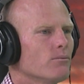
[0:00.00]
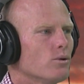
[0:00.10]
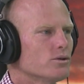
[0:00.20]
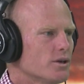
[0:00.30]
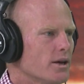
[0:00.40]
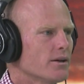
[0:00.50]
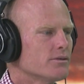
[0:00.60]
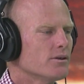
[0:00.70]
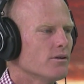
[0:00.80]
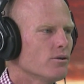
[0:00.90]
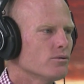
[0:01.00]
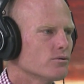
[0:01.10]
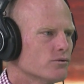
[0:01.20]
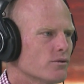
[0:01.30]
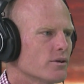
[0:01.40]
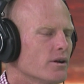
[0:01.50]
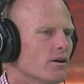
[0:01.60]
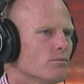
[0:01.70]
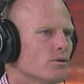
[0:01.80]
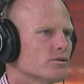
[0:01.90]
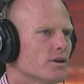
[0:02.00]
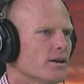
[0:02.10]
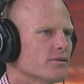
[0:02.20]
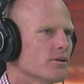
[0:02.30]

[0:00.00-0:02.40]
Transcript: watch house at Herschel Street, the old watch house.